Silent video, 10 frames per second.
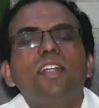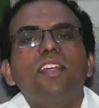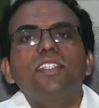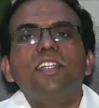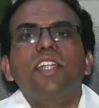
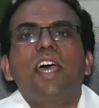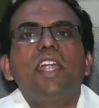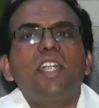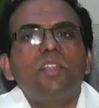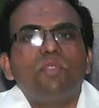Does the
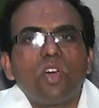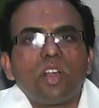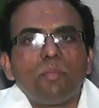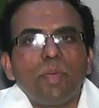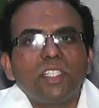diet
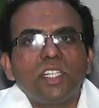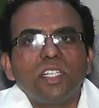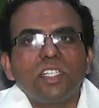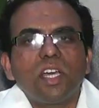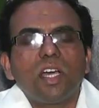for a
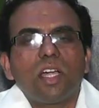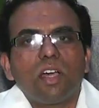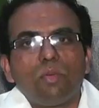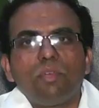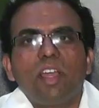patient of